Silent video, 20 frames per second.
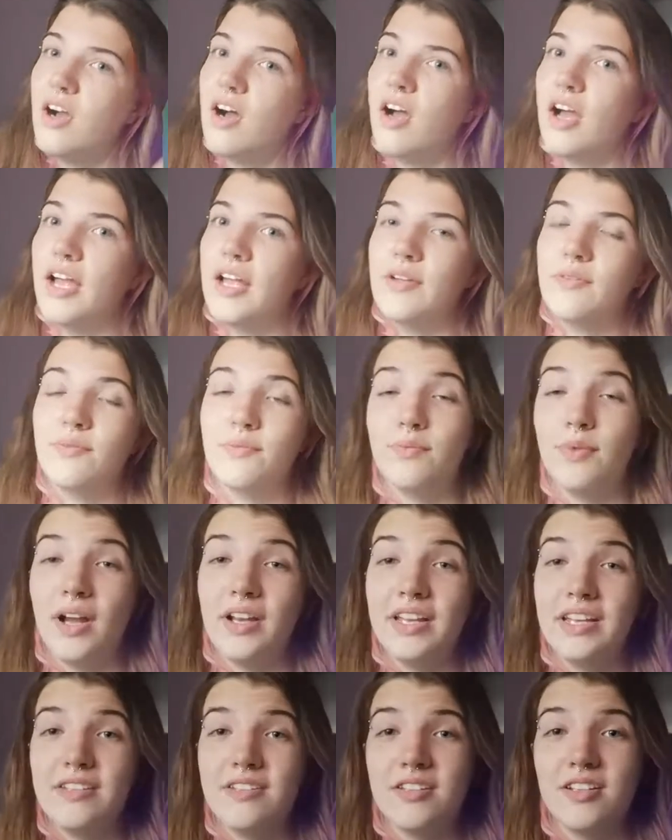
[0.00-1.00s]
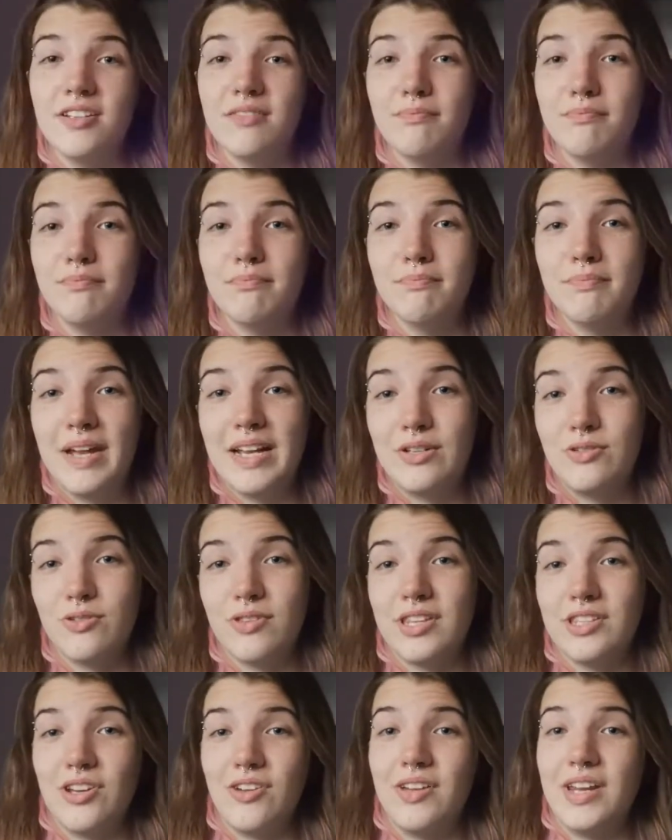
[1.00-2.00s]
I need to make sure
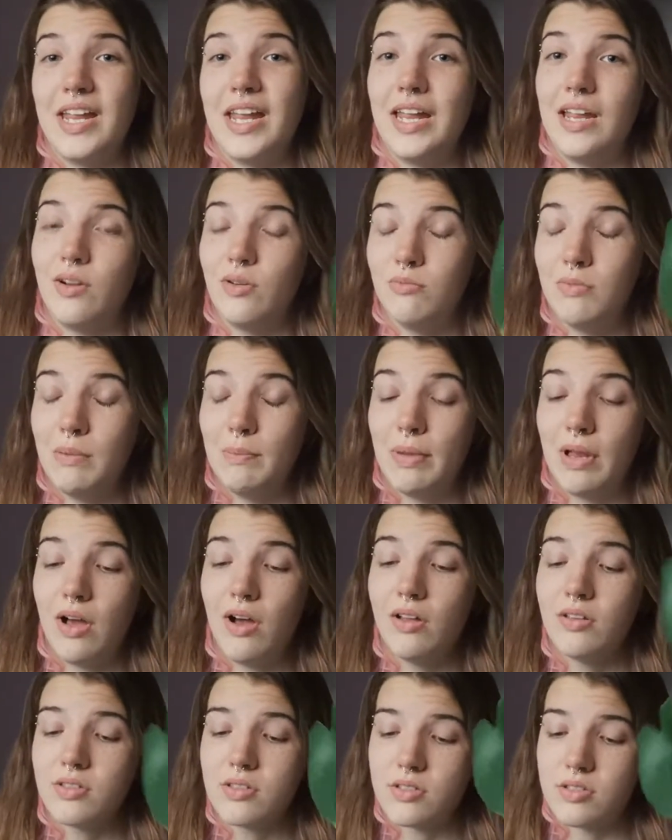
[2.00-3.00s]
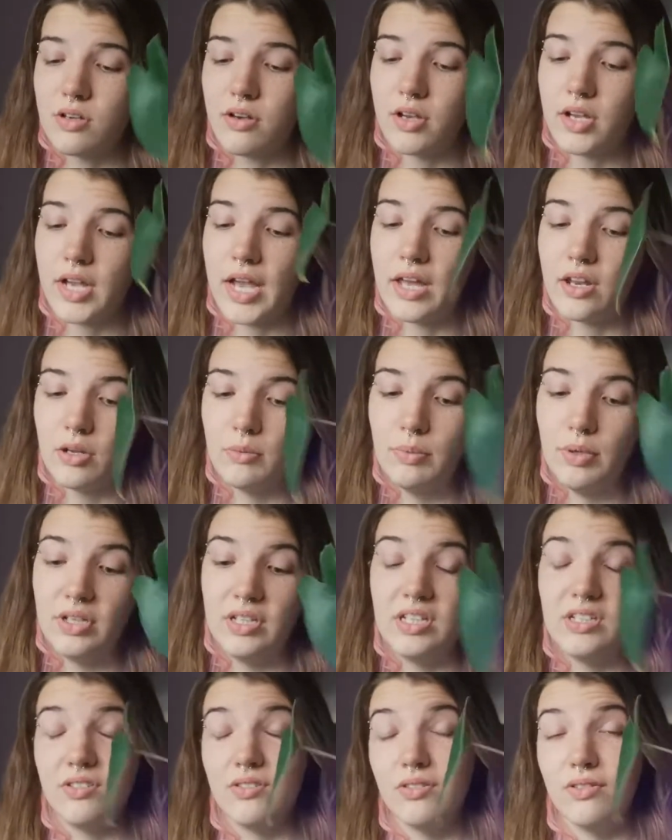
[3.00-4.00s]
they don't eat all my plants, so I cannot put
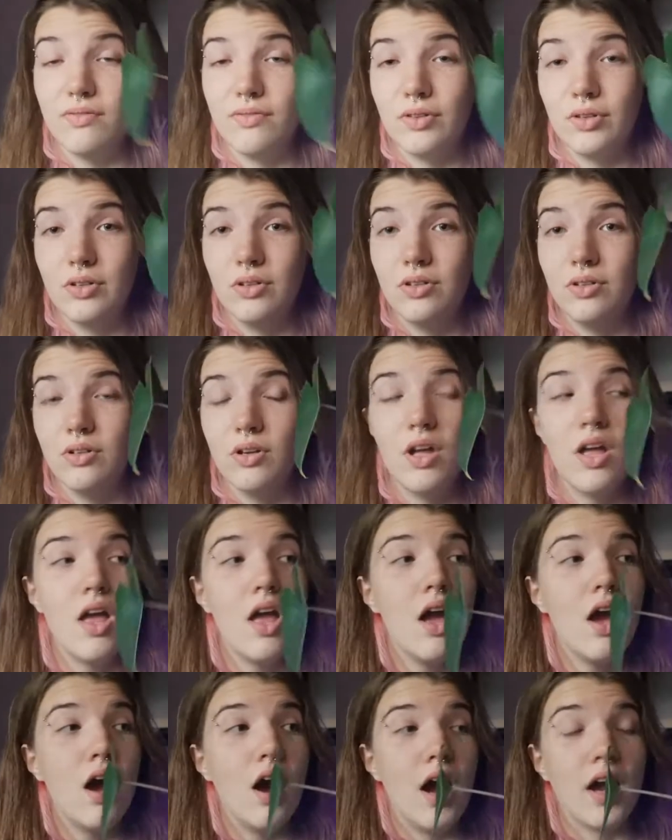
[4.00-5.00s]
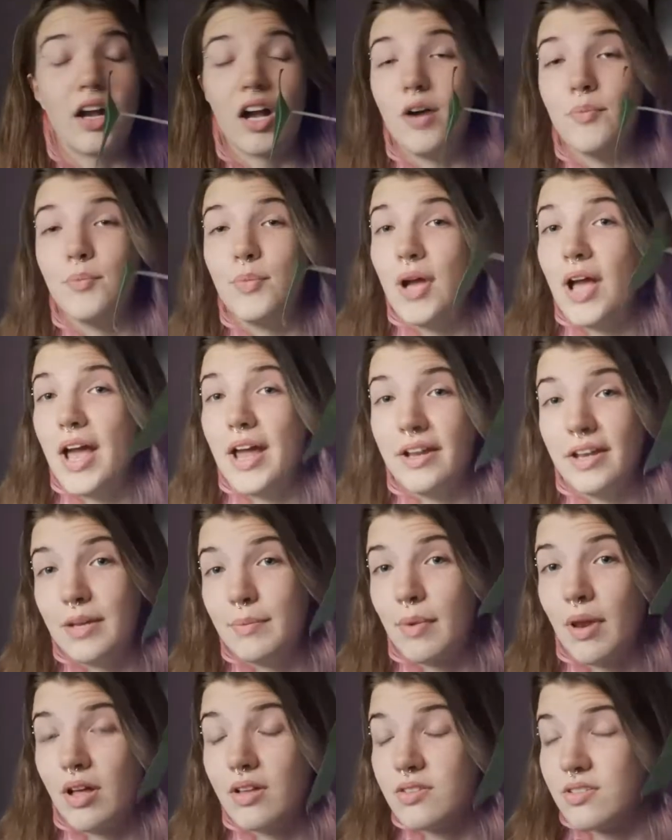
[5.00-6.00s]
these on the floor. I can't put any
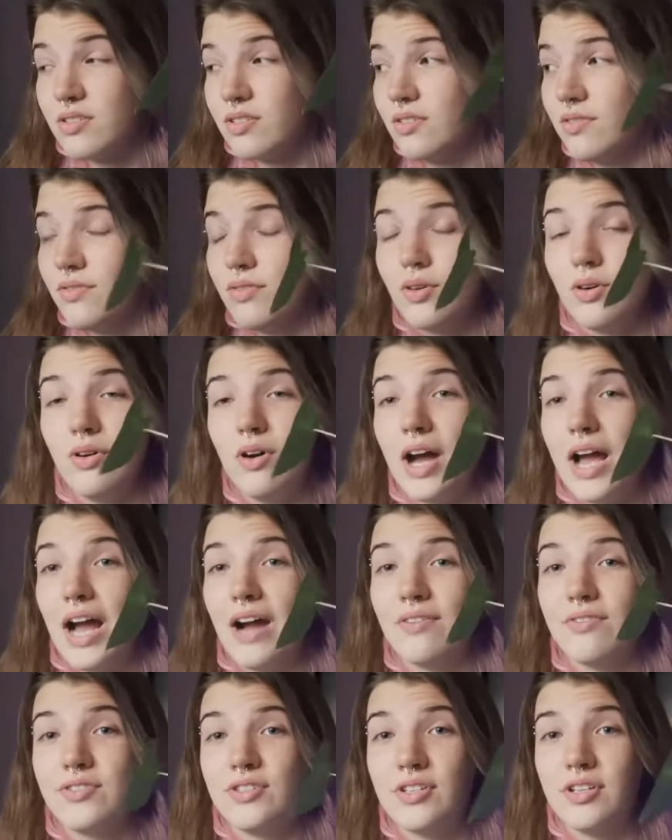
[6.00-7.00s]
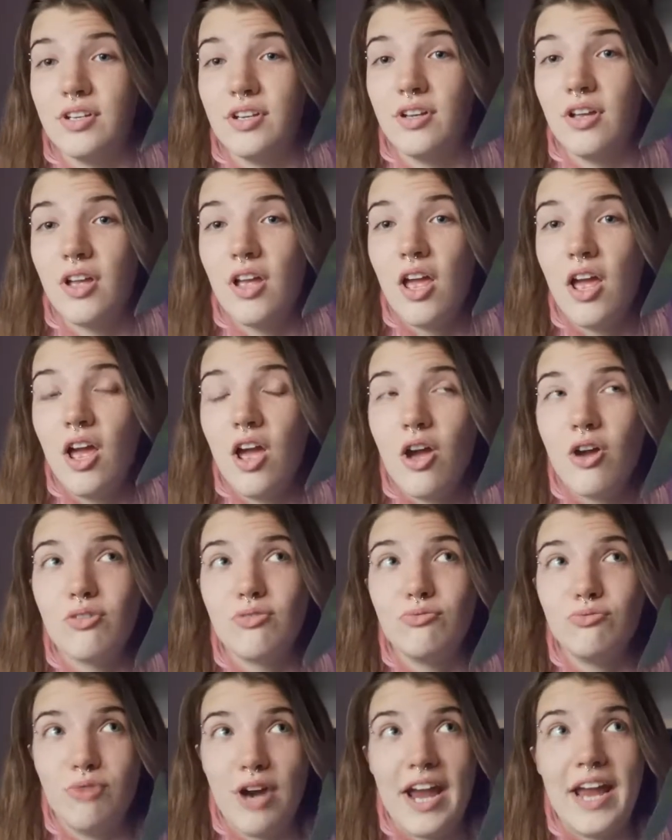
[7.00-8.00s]
plants on the floor. I have to
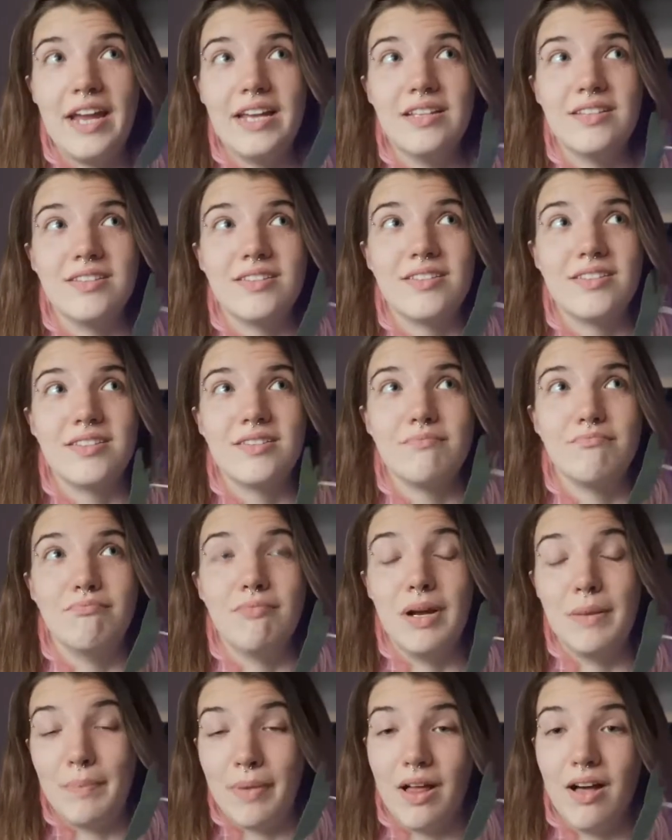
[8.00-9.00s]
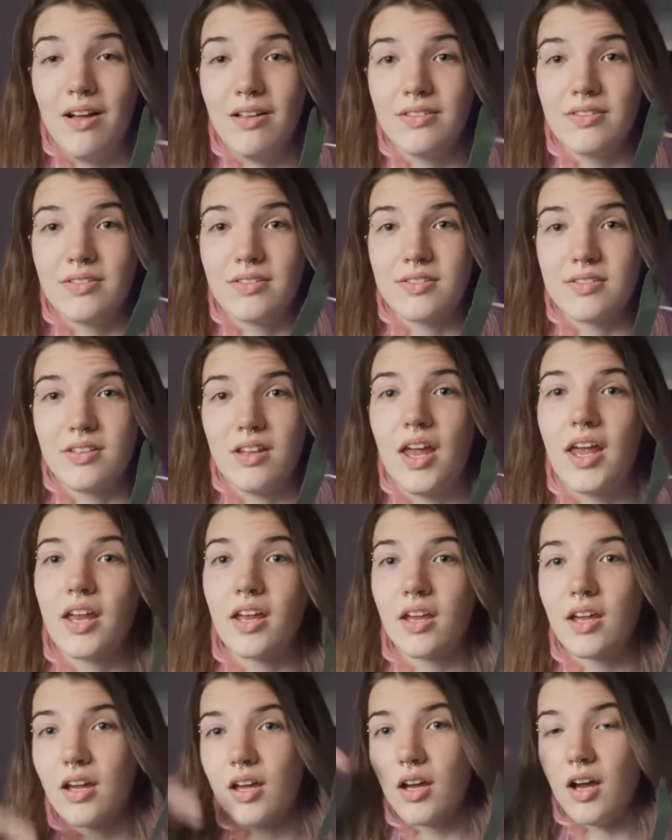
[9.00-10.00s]
raise my plants
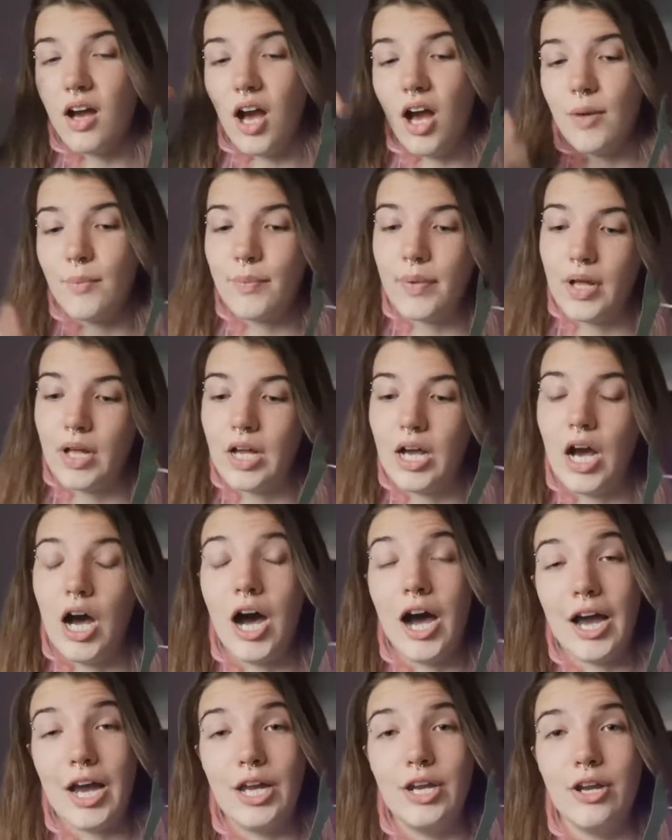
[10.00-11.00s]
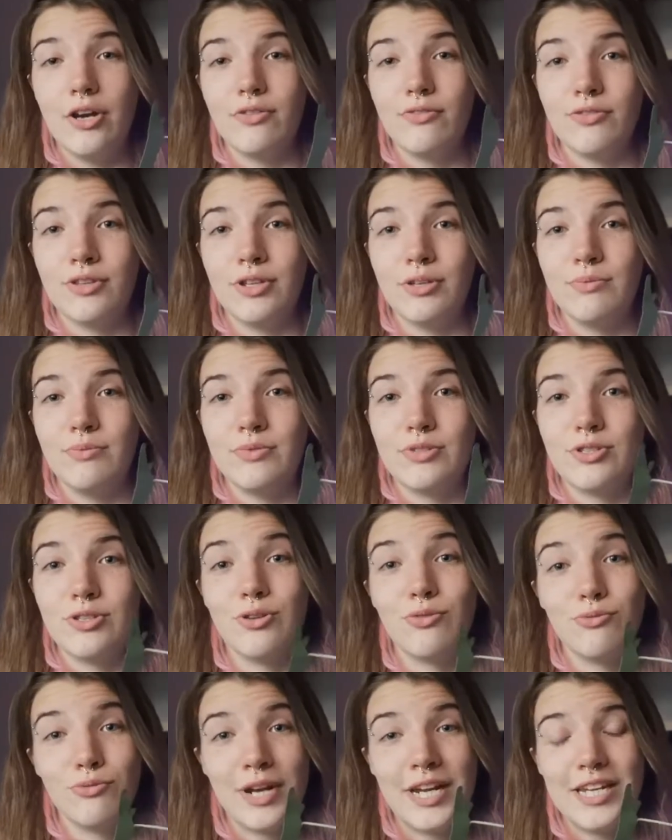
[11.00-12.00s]
like up high enough for them to
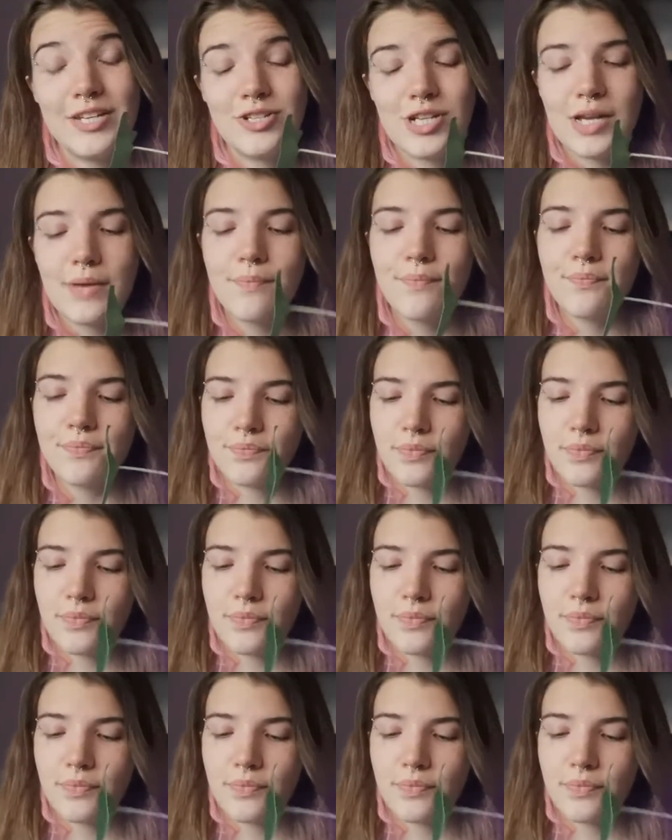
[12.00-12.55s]
not reach it.